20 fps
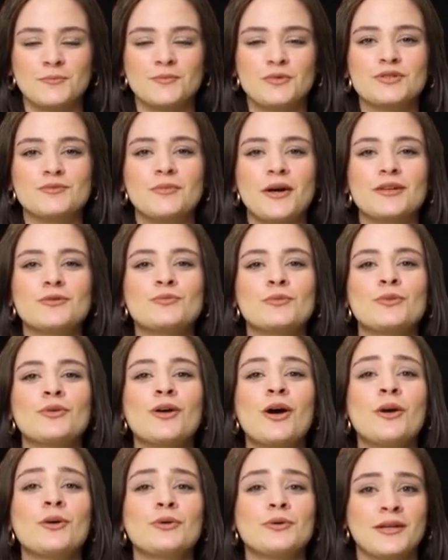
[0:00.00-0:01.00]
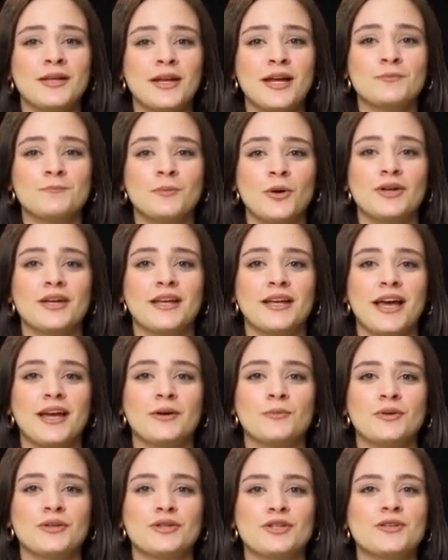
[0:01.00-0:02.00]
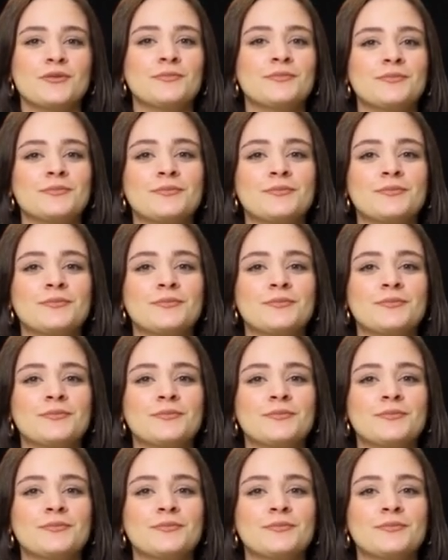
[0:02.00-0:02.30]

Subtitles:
respectful tone and body language,